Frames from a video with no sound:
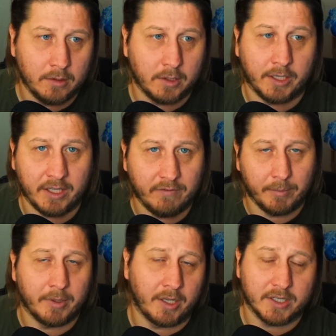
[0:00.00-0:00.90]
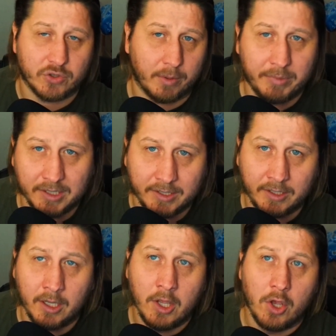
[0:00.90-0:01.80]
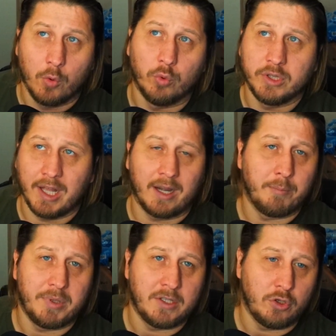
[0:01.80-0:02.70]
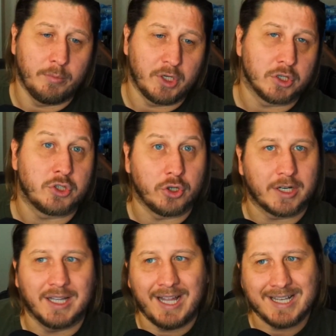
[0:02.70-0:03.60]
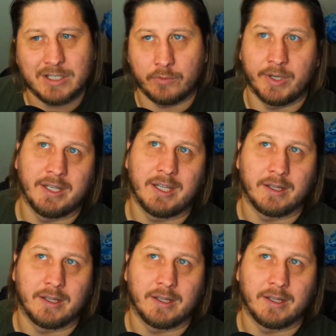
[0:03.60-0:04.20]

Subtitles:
like give him an extra ability, would not impede you because your class already can